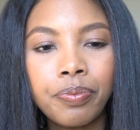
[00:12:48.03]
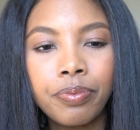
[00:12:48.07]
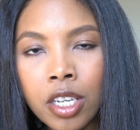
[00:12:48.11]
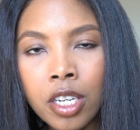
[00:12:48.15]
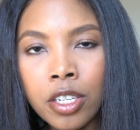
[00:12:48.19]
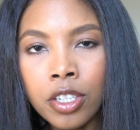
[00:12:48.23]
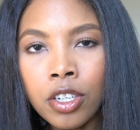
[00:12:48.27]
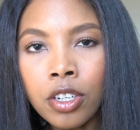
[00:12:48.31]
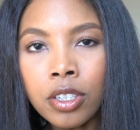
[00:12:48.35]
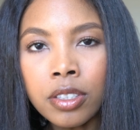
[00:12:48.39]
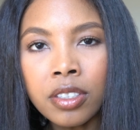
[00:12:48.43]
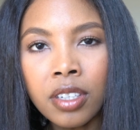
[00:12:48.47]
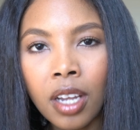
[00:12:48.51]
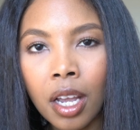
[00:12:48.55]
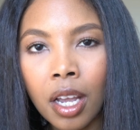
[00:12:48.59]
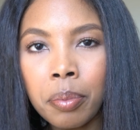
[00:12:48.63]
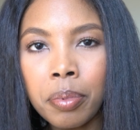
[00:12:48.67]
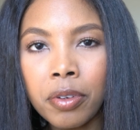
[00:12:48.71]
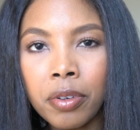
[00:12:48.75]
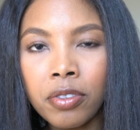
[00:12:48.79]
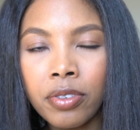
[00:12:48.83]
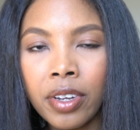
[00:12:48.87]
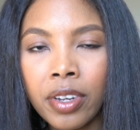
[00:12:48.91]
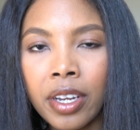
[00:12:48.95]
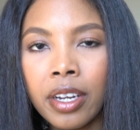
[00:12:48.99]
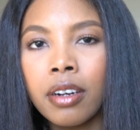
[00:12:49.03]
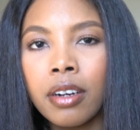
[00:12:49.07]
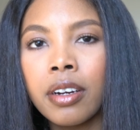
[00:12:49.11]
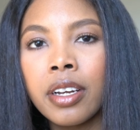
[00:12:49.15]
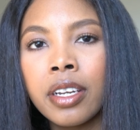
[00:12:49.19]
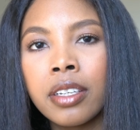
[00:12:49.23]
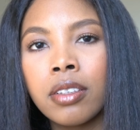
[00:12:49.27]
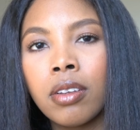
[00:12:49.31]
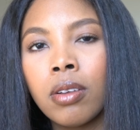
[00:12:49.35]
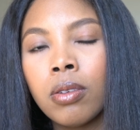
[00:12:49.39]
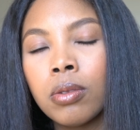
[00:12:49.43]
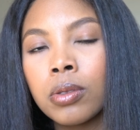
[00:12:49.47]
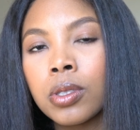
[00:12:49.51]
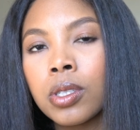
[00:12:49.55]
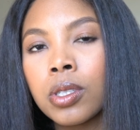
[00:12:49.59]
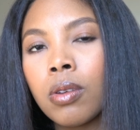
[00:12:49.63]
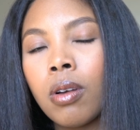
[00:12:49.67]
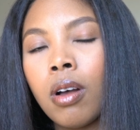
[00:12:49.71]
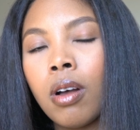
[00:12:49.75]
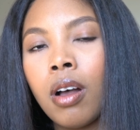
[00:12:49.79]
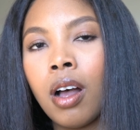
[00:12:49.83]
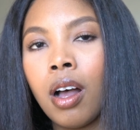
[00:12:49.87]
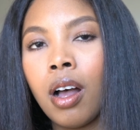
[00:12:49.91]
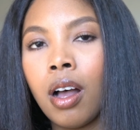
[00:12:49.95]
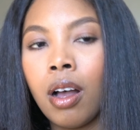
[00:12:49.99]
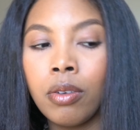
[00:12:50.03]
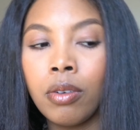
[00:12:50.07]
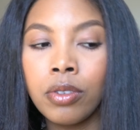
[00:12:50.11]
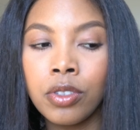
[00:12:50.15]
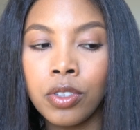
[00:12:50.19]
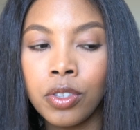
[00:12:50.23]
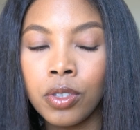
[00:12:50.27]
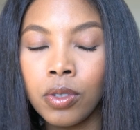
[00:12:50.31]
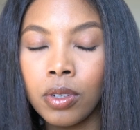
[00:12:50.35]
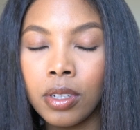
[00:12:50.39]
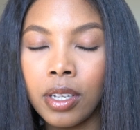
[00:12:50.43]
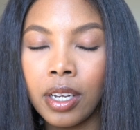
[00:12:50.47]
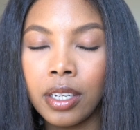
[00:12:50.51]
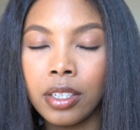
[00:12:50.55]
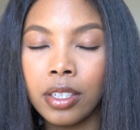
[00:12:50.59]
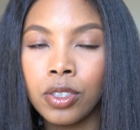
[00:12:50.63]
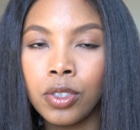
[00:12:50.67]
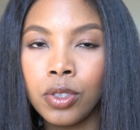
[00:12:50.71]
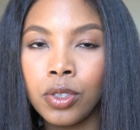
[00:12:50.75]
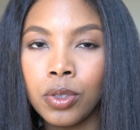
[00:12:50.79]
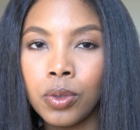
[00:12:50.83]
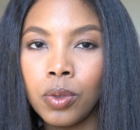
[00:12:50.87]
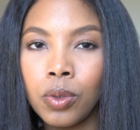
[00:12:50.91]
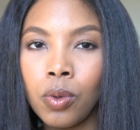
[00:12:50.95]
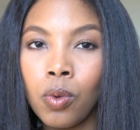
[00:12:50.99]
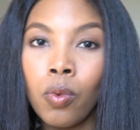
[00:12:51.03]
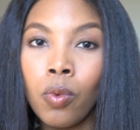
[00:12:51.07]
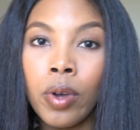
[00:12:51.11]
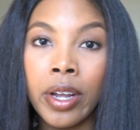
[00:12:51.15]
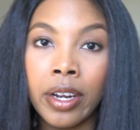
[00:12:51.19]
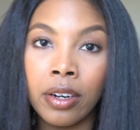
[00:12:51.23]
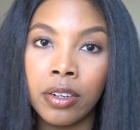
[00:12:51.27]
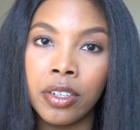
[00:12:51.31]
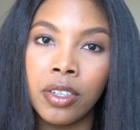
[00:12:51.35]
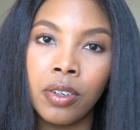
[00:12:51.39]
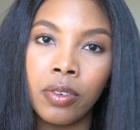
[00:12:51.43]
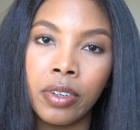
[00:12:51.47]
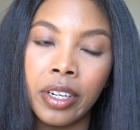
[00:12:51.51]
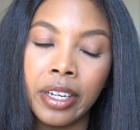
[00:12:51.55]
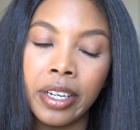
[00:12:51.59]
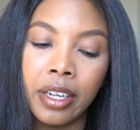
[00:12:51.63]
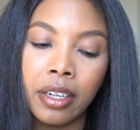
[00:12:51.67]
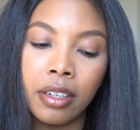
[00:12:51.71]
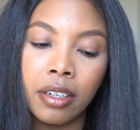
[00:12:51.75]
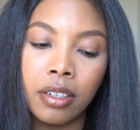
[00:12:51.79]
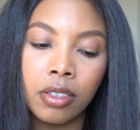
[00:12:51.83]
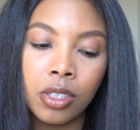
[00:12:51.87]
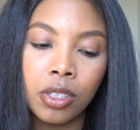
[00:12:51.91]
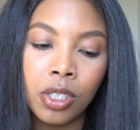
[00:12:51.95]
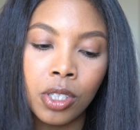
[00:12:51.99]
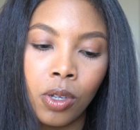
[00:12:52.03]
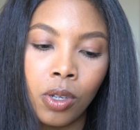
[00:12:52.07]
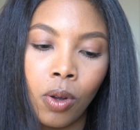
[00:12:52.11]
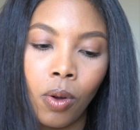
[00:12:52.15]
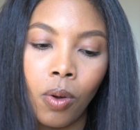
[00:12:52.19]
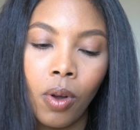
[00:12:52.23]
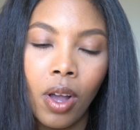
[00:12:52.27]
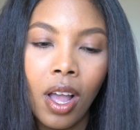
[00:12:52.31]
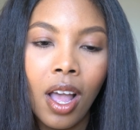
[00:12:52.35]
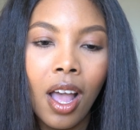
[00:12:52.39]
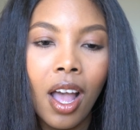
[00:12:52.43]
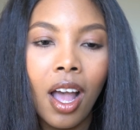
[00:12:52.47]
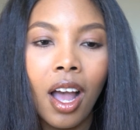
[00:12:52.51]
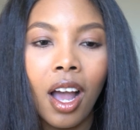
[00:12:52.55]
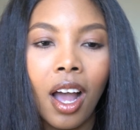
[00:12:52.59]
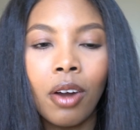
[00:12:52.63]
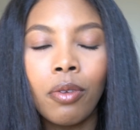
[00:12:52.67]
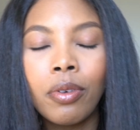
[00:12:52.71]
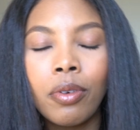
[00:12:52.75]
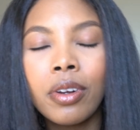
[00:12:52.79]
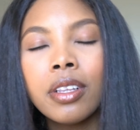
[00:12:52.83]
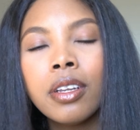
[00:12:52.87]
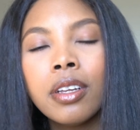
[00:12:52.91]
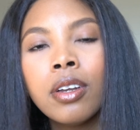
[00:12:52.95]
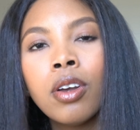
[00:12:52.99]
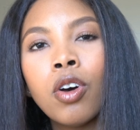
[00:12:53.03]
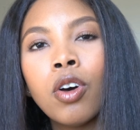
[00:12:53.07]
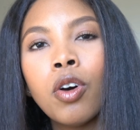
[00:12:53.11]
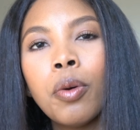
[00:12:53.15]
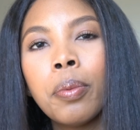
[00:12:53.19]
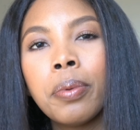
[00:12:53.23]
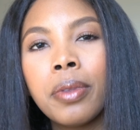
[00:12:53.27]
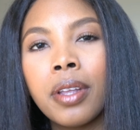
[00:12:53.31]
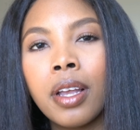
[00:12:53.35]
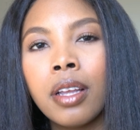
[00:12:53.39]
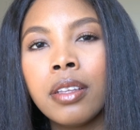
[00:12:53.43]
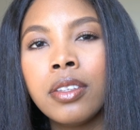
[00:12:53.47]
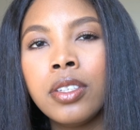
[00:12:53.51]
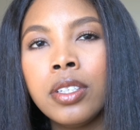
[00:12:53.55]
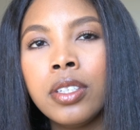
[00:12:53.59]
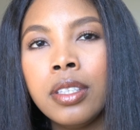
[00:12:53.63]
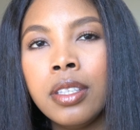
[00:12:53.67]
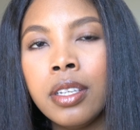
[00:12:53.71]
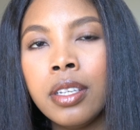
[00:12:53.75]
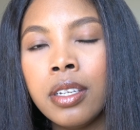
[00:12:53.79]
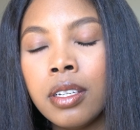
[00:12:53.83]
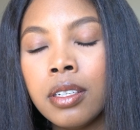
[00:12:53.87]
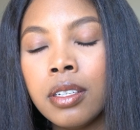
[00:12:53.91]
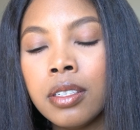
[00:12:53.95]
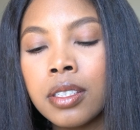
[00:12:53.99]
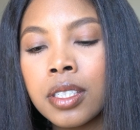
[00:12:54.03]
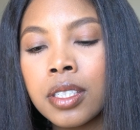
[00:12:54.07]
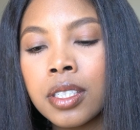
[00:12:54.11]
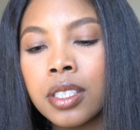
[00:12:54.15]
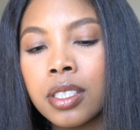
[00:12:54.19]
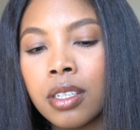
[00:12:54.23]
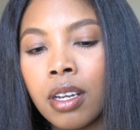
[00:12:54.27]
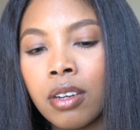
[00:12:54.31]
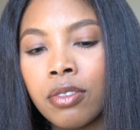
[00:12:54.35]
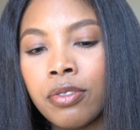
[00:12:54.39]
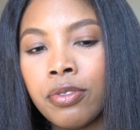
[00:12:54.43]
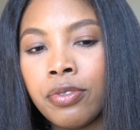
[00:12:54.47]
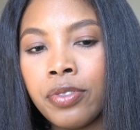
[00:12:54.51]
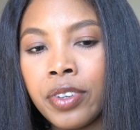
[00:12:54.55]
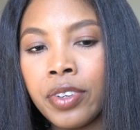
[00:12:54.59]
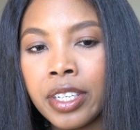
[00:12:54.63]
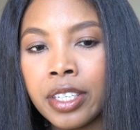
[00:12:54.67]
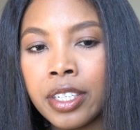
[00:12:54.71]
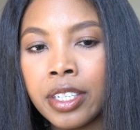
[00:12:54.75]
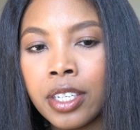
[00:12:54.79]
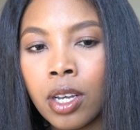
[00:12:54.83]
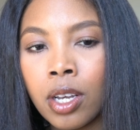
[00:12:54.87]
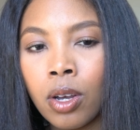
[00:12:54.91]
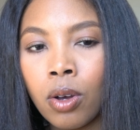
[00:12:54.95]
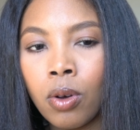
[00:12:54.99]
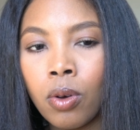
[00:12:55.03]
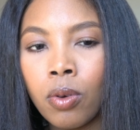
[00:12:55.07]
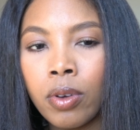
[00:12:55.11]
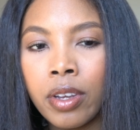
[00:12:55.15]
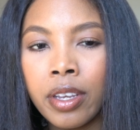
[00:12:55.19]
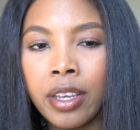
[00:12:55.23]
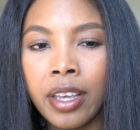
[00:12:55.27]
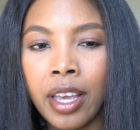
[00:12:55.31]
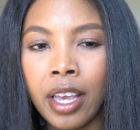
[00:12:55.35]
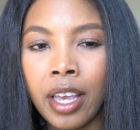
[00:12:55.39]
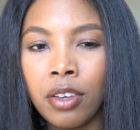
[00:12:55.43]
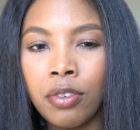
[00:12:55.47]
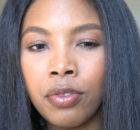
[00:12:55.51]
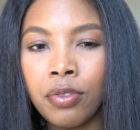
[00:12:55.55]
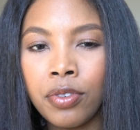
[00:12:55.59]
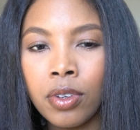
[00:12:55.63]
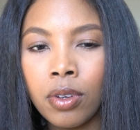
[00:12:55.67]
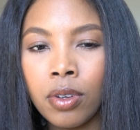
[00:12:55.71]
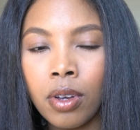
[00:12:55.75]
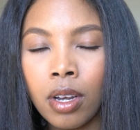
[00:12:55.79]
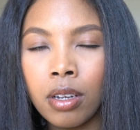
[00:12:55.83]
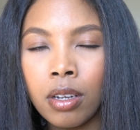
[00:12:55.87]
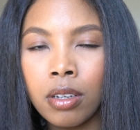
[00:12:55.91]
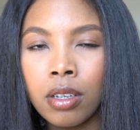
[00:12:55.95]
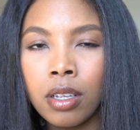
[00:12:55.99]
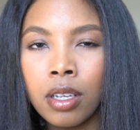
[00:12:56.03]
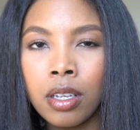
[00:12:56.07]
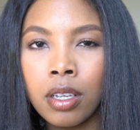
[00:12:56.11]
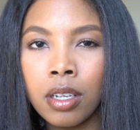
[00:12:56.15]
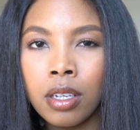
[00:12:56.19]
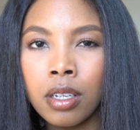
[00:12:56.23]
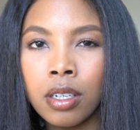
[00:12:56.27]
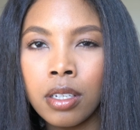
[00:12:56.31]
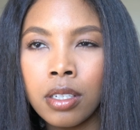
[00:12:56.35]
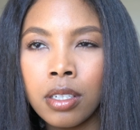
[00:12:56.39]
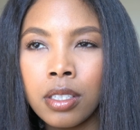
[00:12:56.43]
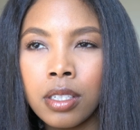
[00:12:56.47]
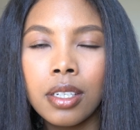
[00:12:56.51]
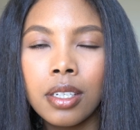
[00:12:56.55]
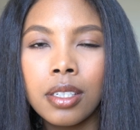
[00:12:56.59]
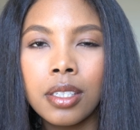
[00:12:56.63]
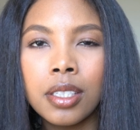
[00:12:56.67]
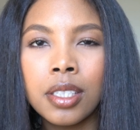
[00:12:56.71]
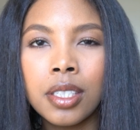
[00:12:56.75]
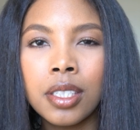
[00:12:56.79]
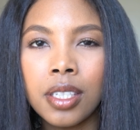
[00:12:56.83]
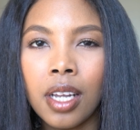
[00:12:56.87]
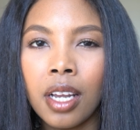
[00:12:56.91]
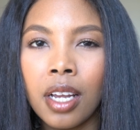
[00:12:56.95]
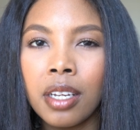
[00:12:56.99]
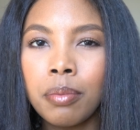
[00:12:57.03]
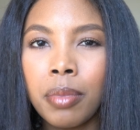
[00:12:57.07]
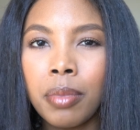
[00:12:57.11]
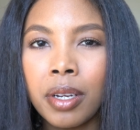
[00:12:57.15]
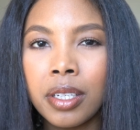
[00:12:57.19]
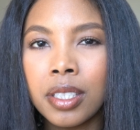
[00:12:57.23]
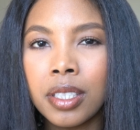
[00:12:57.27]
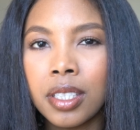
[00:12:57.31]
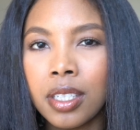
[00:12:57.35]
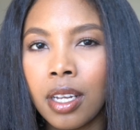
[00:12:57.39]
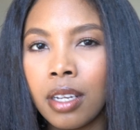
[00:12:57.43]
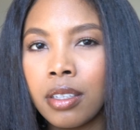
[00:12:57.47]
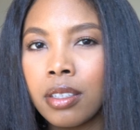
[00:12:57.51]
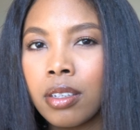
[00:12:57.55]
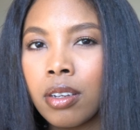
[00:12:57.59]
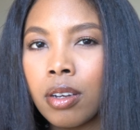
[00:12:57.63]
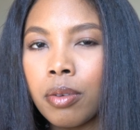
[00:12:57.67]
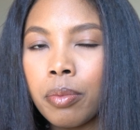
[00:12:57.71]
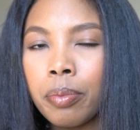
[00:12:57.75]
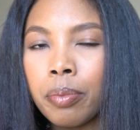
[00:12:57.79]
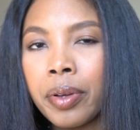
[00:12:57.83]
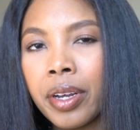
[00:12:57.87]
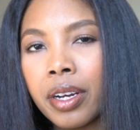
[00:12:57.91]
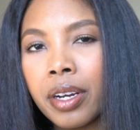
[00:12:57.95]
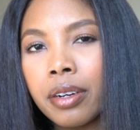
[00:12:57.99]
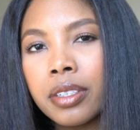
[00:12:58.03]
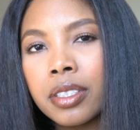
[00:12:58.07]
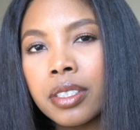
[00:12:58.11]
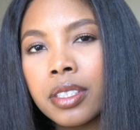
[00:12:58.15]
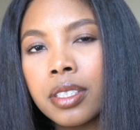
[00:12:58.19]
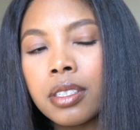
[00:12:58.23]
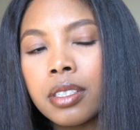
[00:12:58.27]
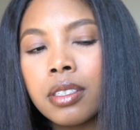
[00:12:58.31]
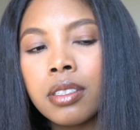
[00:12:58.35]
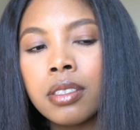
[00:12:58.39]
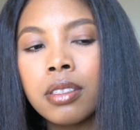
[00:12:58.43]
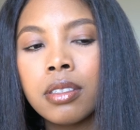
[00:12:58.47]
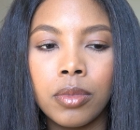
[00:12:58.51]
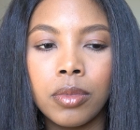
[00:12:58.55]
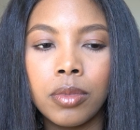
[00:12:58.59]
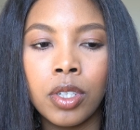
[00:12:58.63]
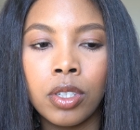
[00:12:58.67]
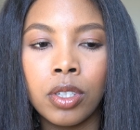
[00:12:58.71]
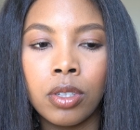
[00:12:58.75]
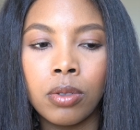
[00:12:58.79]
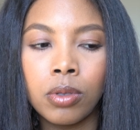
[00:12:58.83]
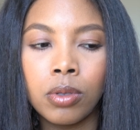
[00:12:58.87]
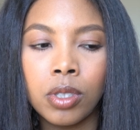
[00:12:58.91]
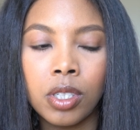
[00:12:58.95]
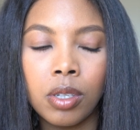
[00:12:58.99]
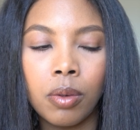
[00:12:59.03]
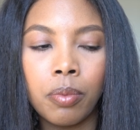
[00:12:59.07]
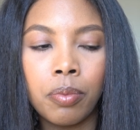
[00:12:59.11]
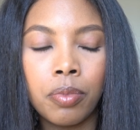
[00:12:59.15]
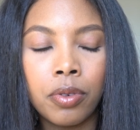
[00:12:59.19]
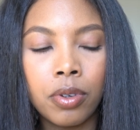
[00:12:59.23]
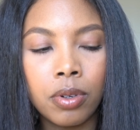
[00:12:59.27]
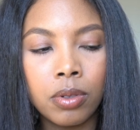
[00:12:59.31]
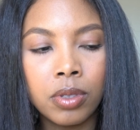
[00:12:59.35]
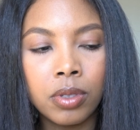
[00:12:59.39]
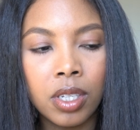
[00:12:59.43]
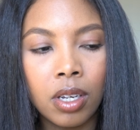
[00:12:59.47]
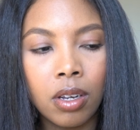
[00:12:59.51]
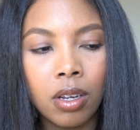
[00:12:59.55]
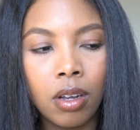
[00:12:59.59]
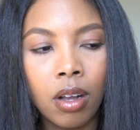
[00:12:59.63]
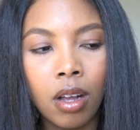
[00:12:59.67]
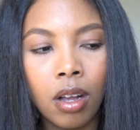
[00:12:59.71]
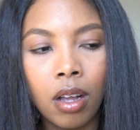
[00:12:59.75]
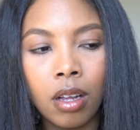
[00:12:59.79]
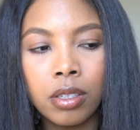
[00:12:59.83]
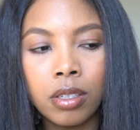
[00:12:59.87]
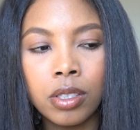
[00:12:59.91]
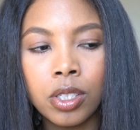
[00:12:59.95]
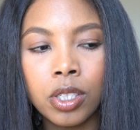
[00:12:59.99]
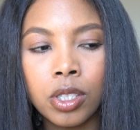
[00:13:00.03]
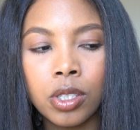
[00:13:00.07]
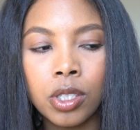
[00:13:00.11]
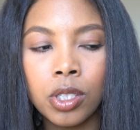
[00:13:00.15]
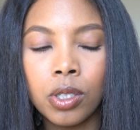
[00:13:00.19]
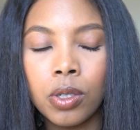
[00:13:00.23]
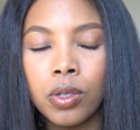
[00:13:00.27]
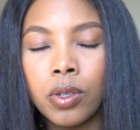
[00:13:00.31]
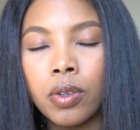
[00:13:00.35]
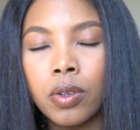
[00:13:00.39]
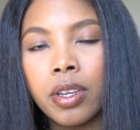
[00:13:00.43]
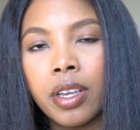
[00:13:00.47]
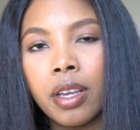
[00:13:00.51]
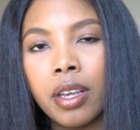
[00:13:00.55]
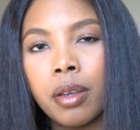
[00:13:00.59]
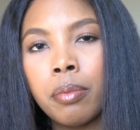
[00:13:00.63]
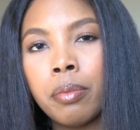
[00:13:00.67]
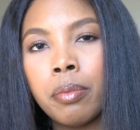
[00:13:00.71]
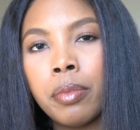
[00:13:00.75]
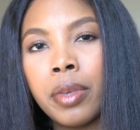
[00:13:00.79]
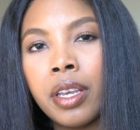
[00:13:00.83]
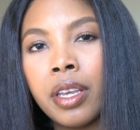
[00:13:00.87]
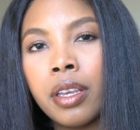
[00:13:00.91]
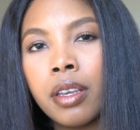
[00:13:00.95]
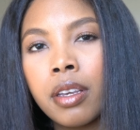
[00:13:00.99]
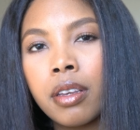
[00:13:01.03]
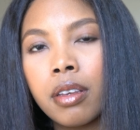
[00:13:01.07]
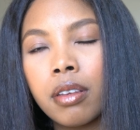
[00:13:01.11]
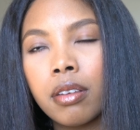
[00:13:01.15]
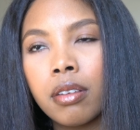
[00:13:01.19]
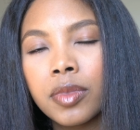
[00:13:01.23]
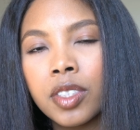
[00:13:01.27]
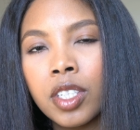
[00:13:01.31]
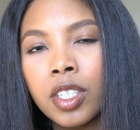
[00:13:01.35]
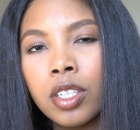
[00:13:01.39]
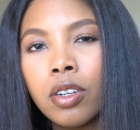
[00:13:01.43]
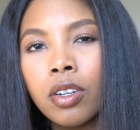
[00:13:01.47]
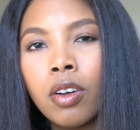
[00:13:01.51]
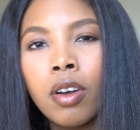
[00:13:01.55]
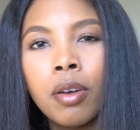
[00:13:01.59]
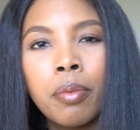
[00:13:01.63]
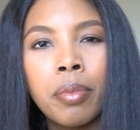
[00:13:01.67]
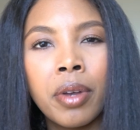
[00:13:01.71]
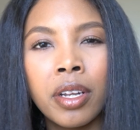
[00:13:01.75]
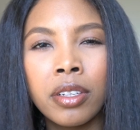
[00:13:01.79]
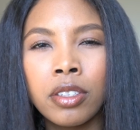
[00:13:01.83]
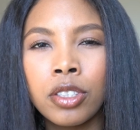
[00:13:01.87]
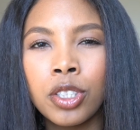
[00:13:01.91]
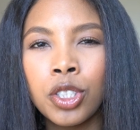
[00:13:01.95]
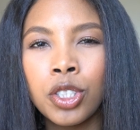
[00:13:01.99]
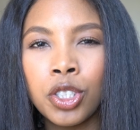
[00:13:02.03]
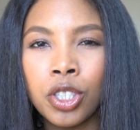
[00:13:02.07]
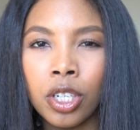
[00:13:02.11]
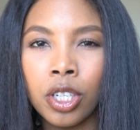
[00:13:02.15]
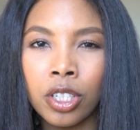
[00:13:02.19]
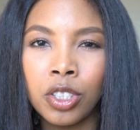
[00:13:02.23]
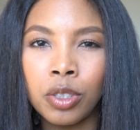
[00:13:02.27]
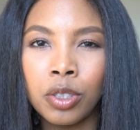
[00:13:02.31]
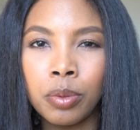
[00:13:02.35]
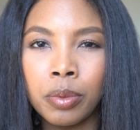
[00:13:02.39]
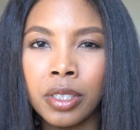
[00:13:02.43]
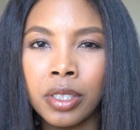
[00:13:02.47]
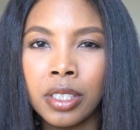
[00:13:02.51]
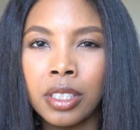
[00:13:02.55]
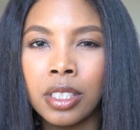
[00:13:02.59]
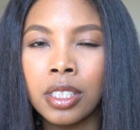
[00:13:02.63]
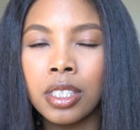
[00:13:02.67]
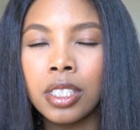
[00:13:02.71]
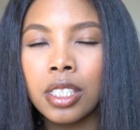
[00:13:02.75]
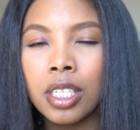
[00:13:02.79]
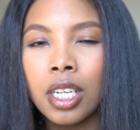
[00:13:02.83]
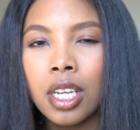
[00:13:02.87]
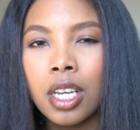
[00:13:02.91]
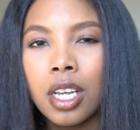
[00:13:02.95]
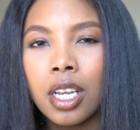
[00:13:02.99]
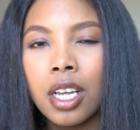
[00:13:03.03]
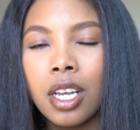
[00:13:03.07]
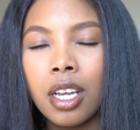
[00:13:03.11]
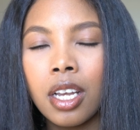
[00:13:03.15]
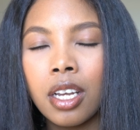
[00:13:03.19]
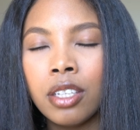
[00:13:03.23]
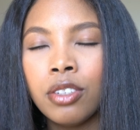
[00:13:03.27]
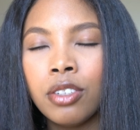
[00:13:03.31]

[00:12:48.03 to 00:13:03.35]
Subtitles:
your type of hair and also how do you like to wear your hair. So I really hope that this video gave you a good side-by-side comparison, you know, some pros and cons, so you can make, you know, a better judgment, an